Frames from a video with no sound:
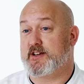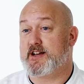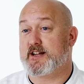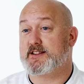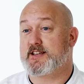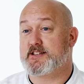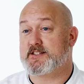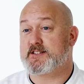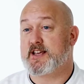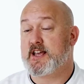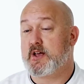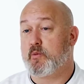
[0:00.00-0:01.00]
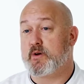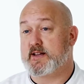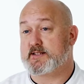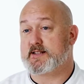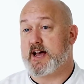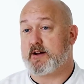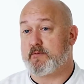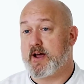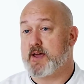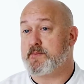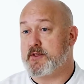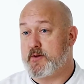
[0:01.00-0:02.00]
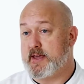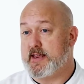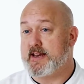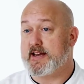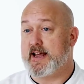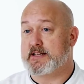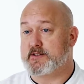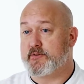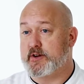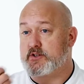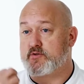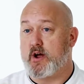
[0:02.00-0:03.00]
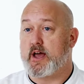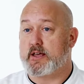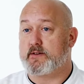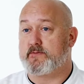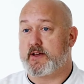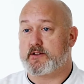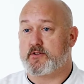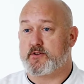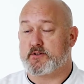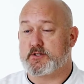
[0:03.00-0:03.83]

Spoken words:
you cut this when it's not ripe and you eat it, it has a very drying effect on your